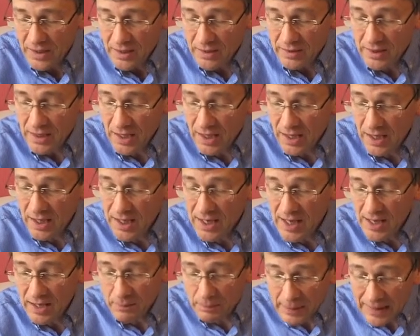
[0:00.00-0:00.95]
Yea, he
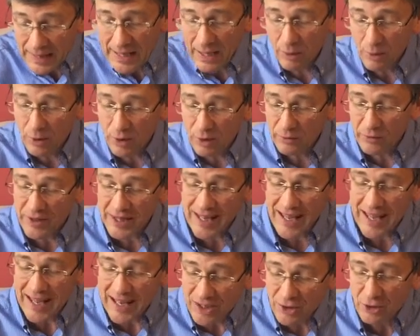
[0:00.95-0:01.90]
had power over
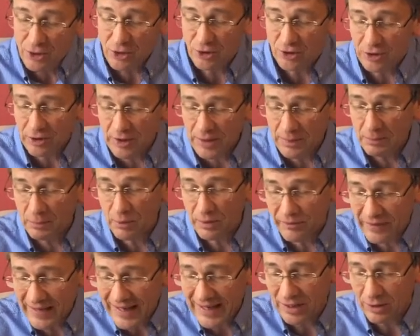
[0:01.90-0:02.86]
the angel and
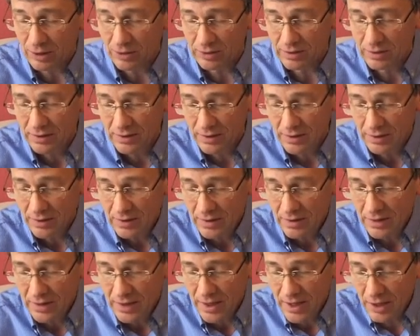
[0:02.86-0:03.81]
prevailed.
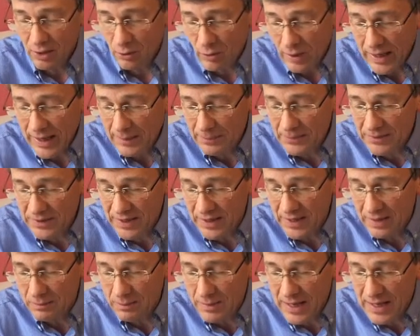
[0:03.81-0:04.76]
He wept
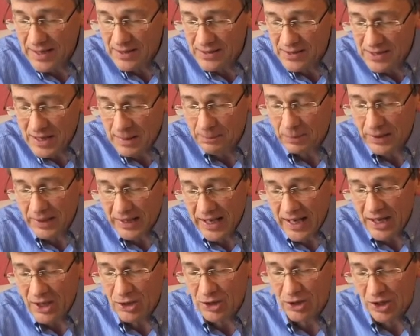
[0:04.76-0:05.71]
and made
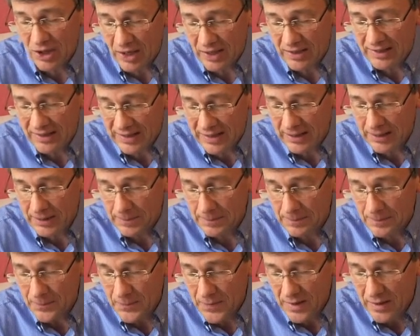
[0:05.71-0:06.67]
supplication unto
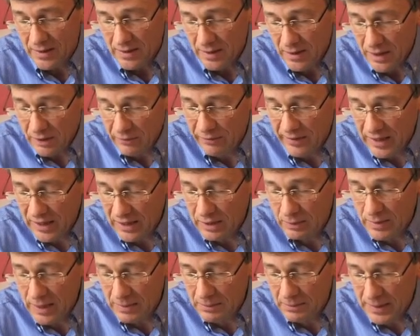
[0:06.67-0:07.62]
him. He found
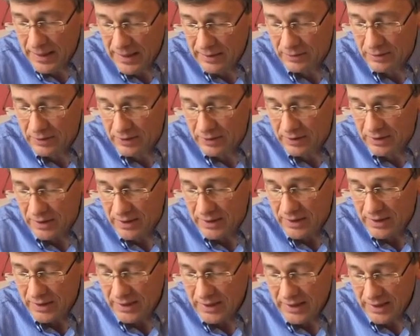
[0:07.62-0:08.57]
him at Bethel,
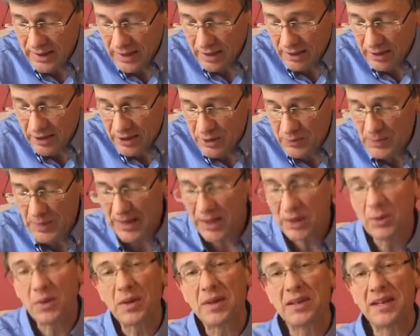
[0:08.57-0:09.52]
and there he
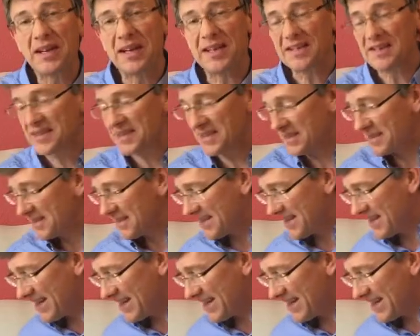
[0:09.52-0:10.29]
spake with us."